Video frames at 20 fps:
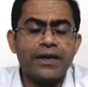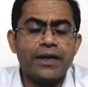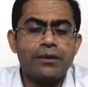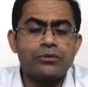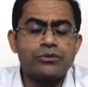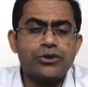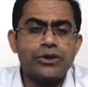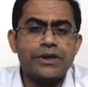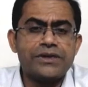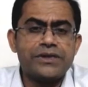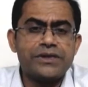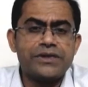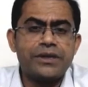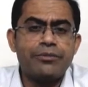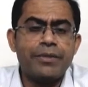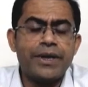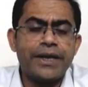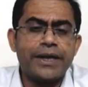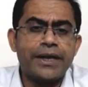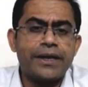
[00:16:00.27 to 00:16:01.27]
it comes to
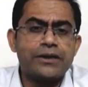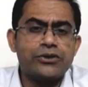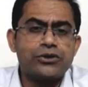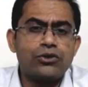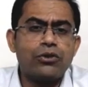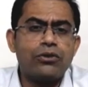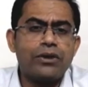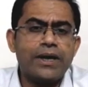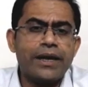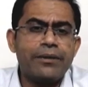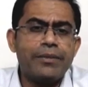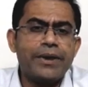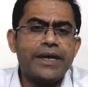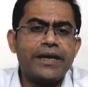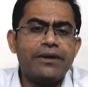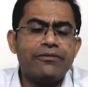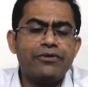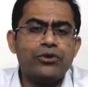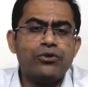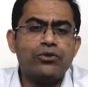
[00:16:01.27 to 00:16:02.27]
decision making. So let me
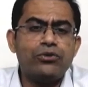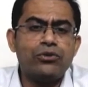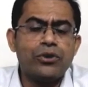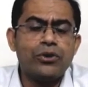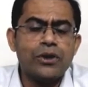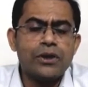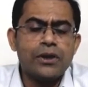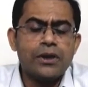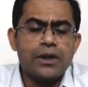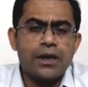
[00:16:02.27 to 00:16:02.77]
give you